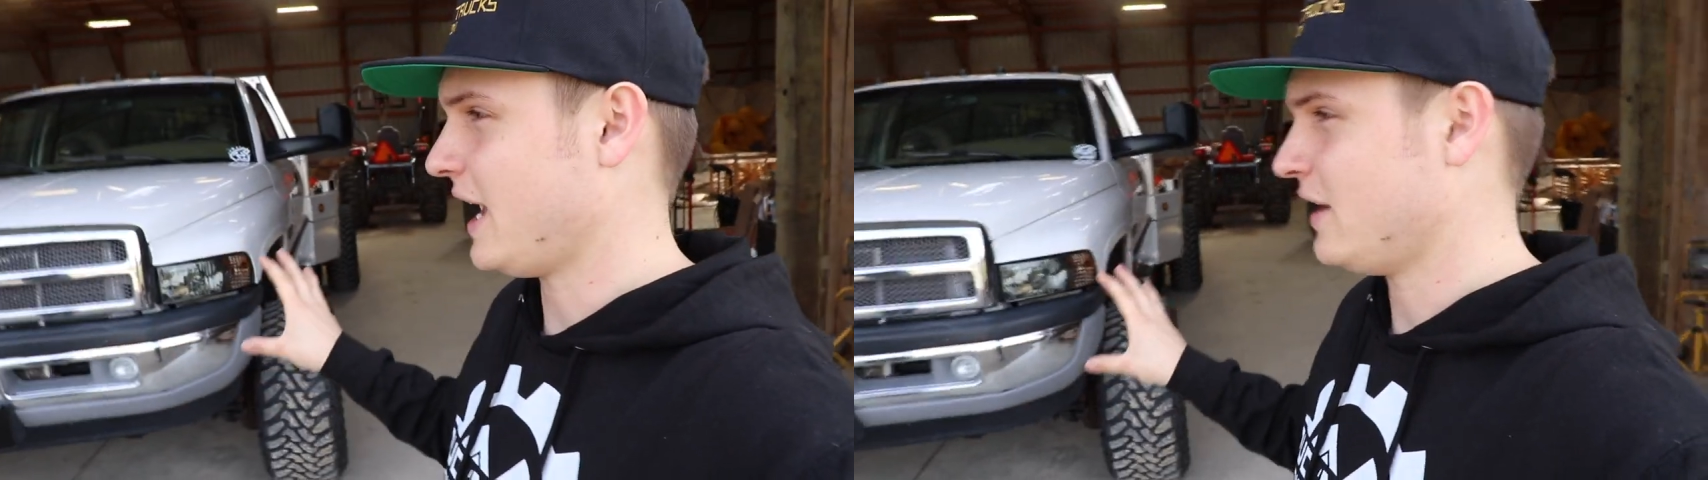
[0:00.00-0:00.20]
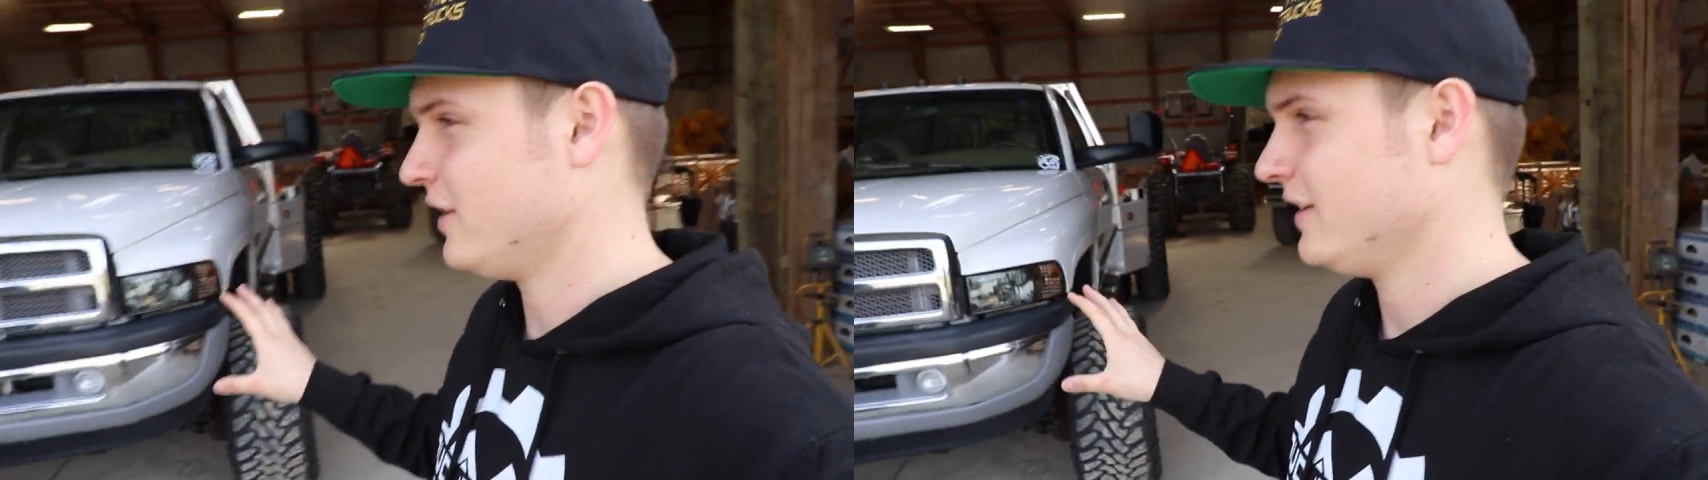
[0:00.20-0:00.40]

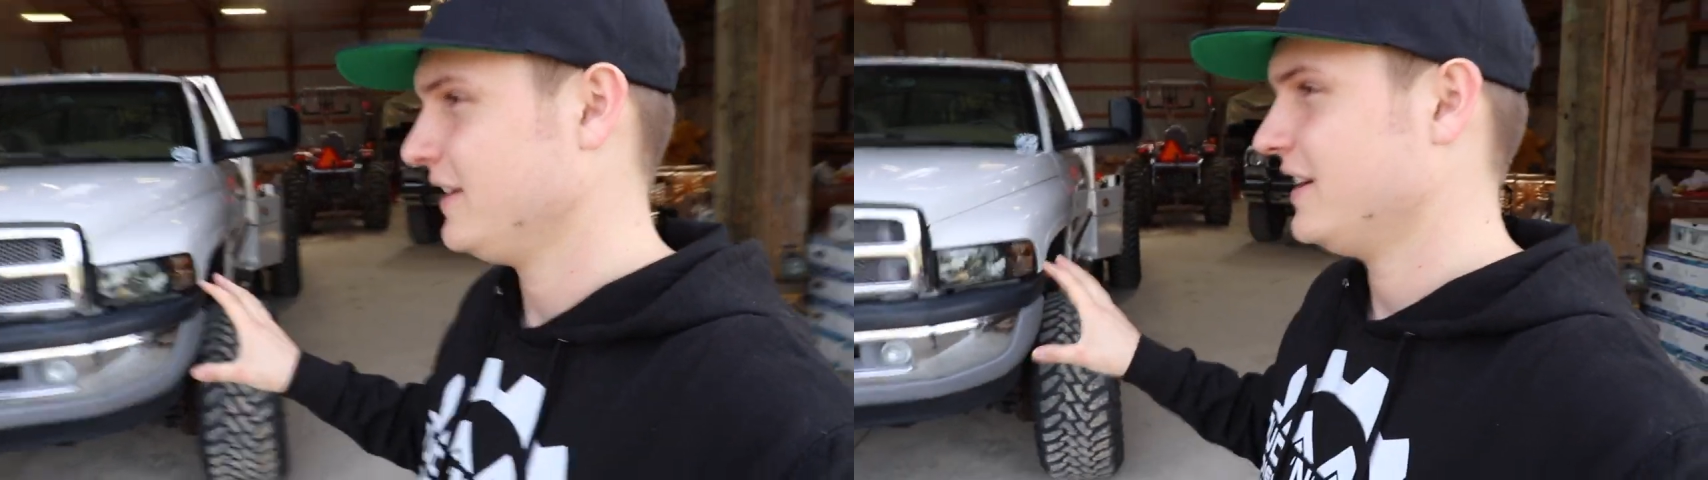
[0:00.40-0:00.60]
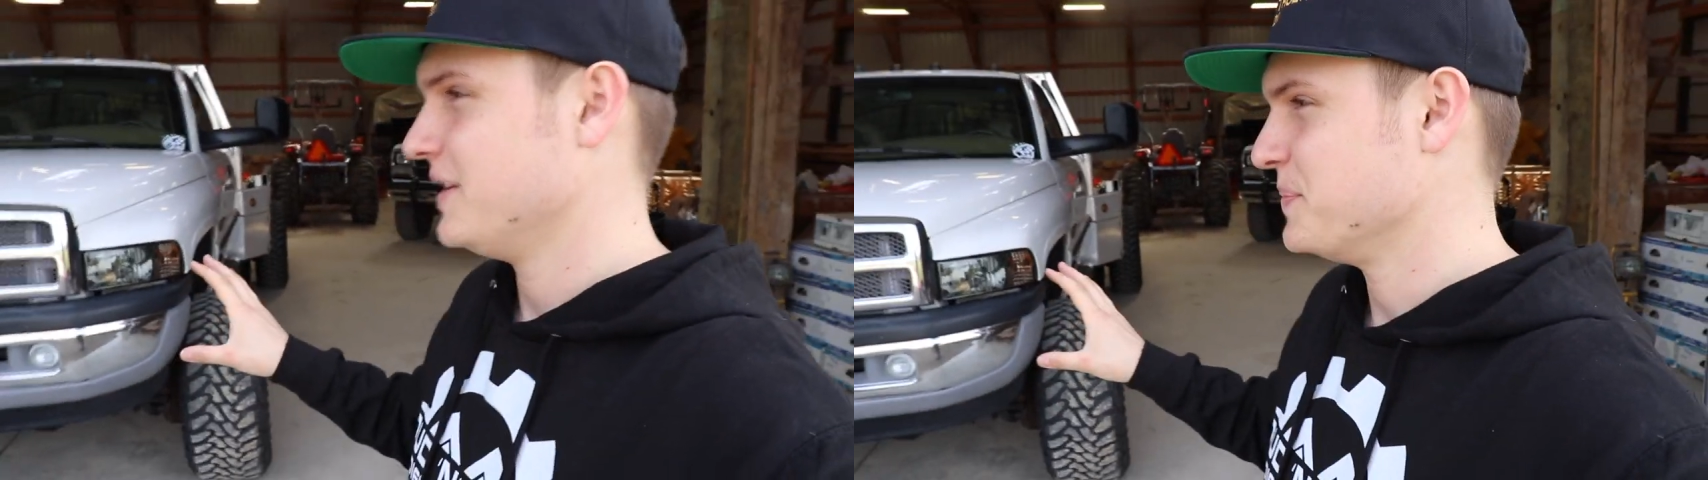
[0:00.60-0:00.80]
entered
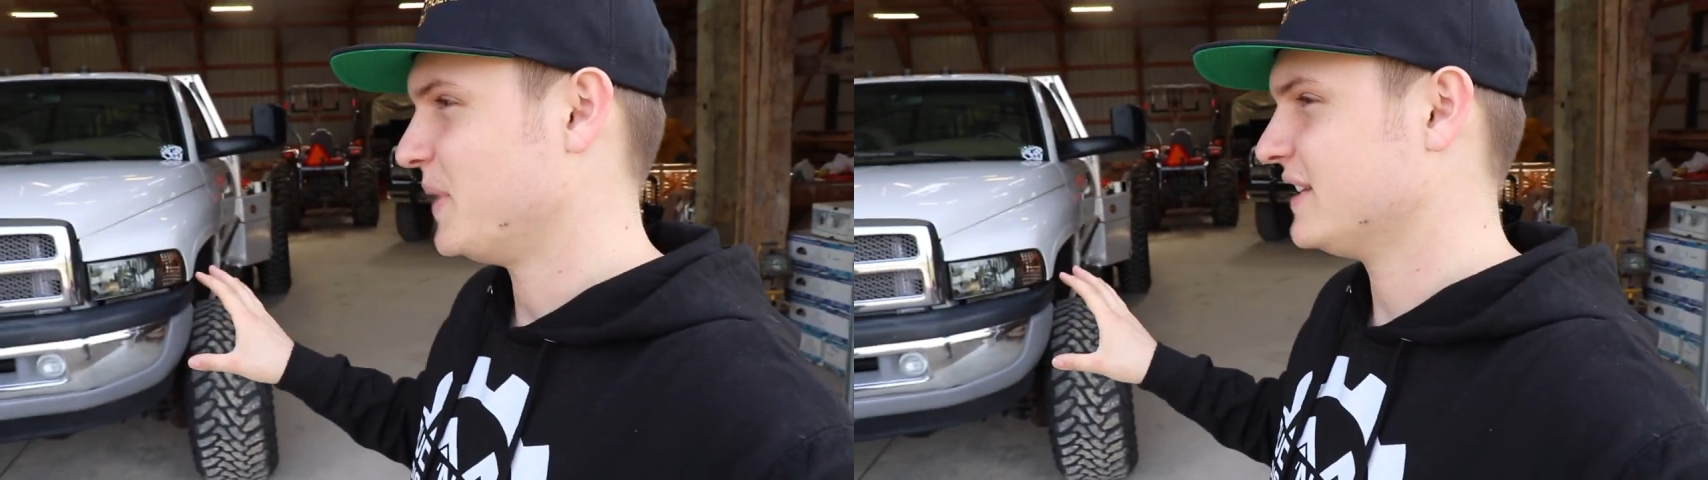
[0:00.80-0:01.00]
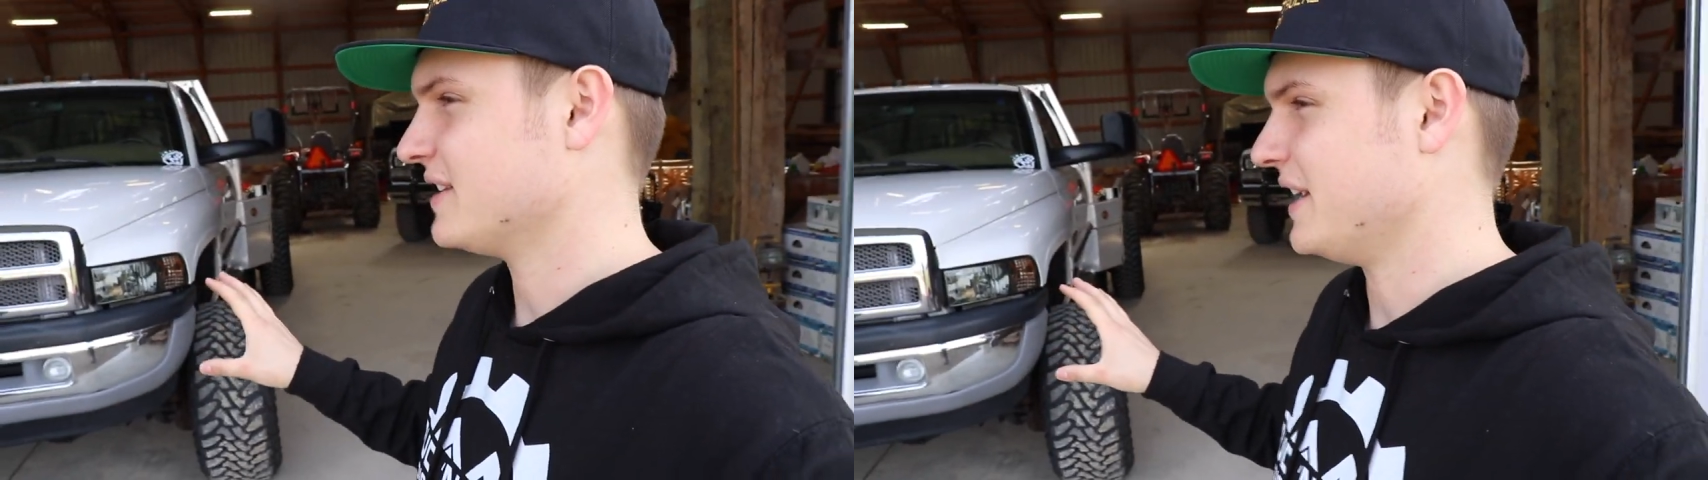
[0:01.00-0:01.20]

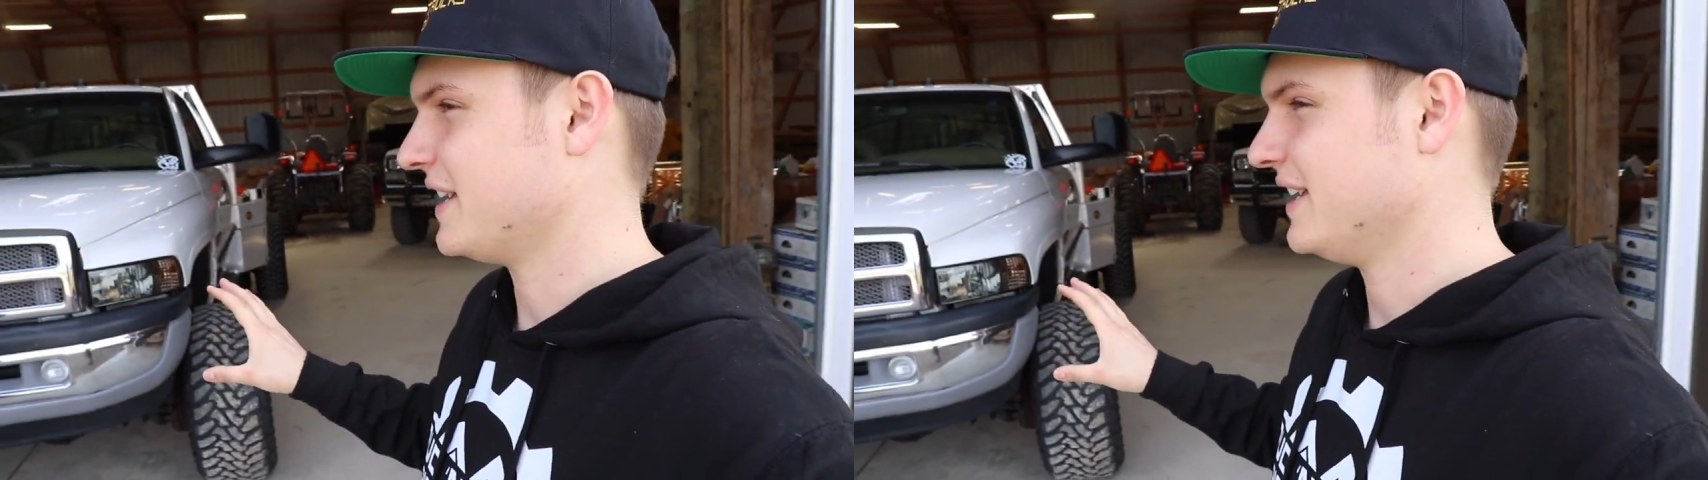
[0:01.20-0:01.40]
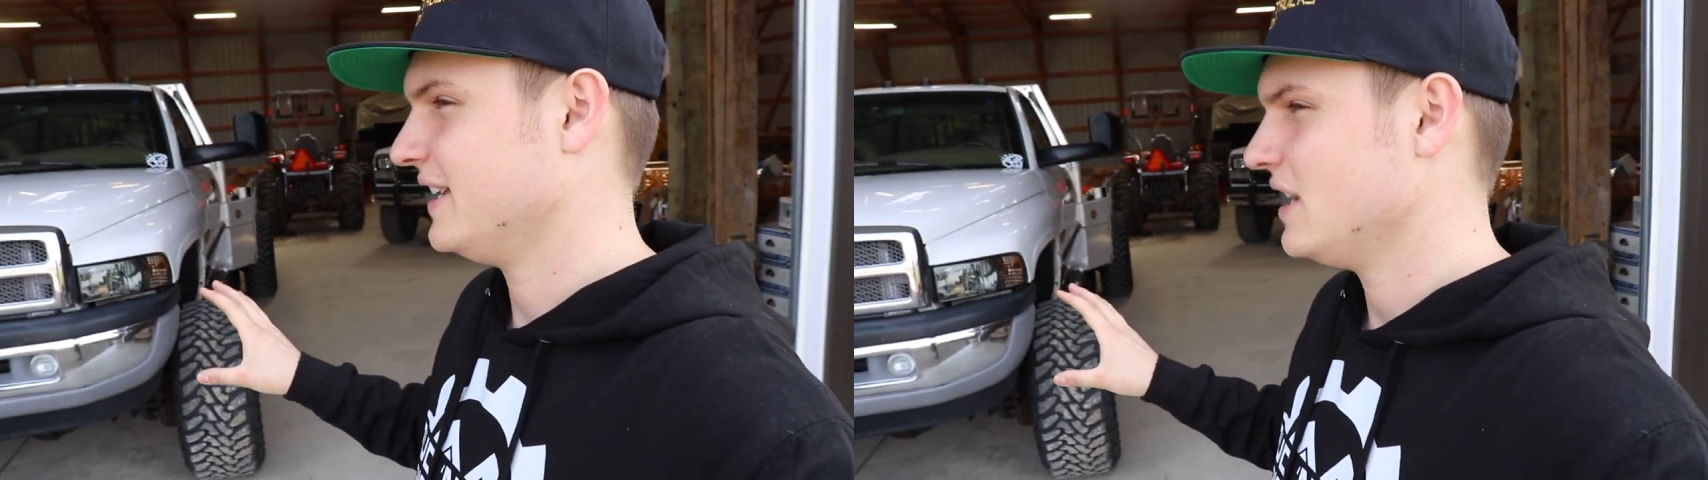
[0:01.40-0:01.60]
but it's
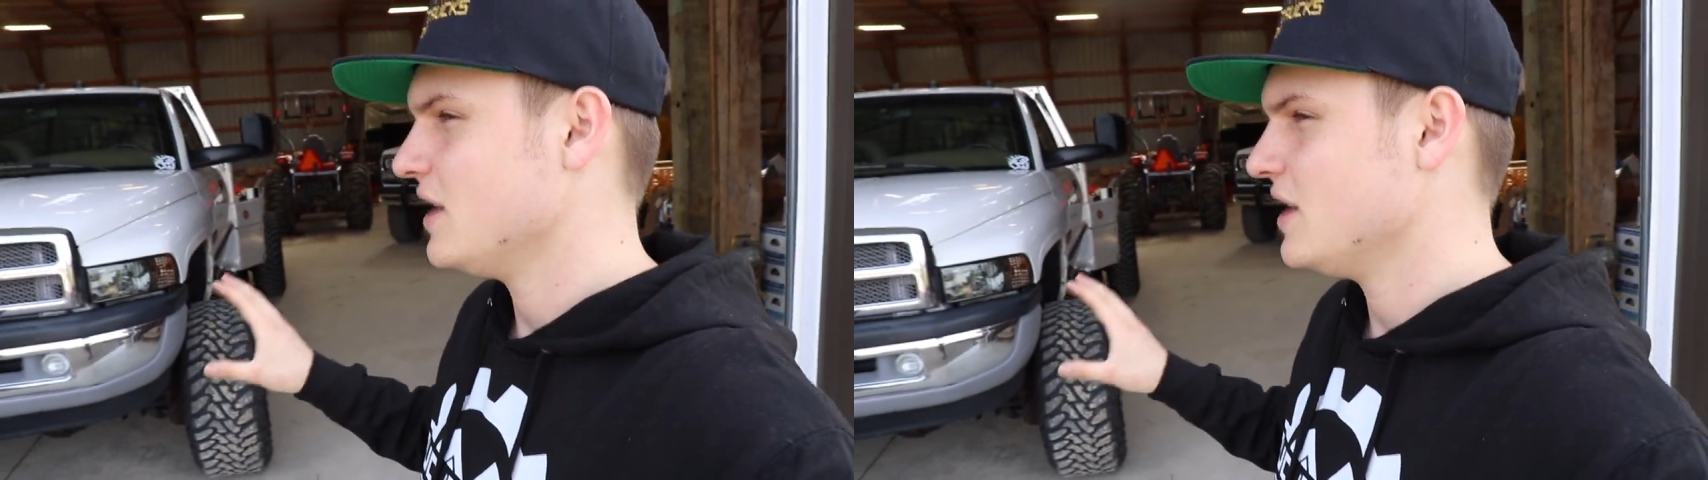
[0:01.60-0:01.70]
like